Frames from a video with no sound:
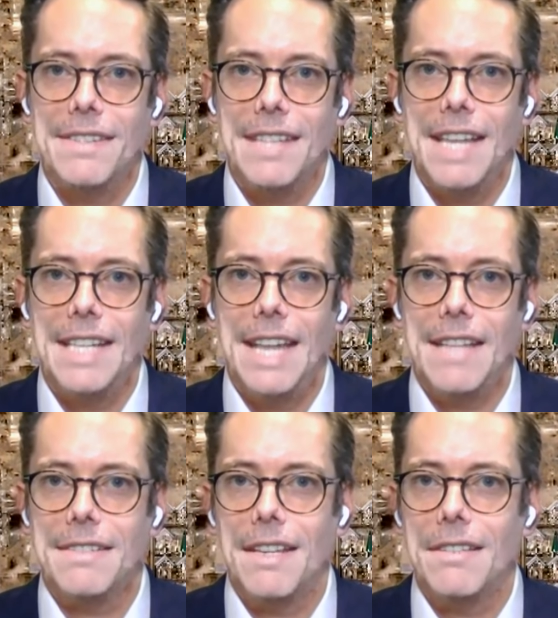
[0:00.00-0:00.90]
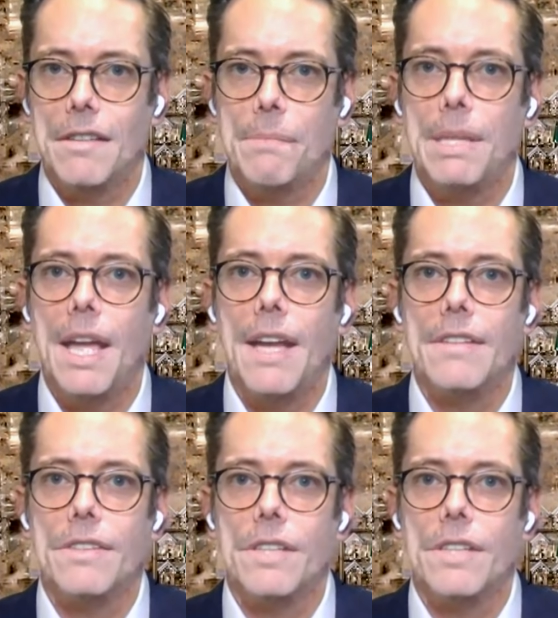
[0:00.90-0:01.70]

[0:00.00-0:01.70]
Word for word: slight excess supply.